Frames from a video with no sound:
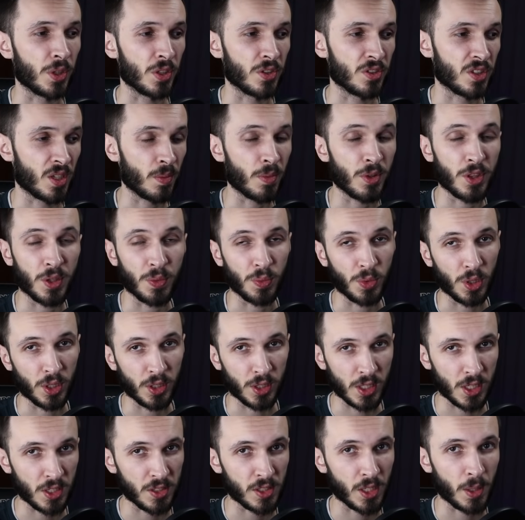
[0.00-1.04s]
that some of them will
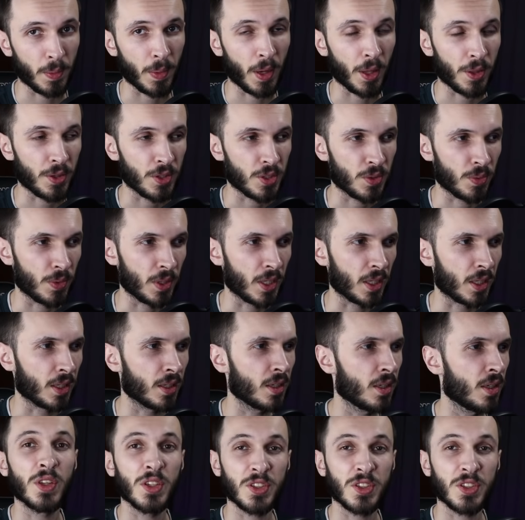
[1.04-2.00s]
at least come out this week.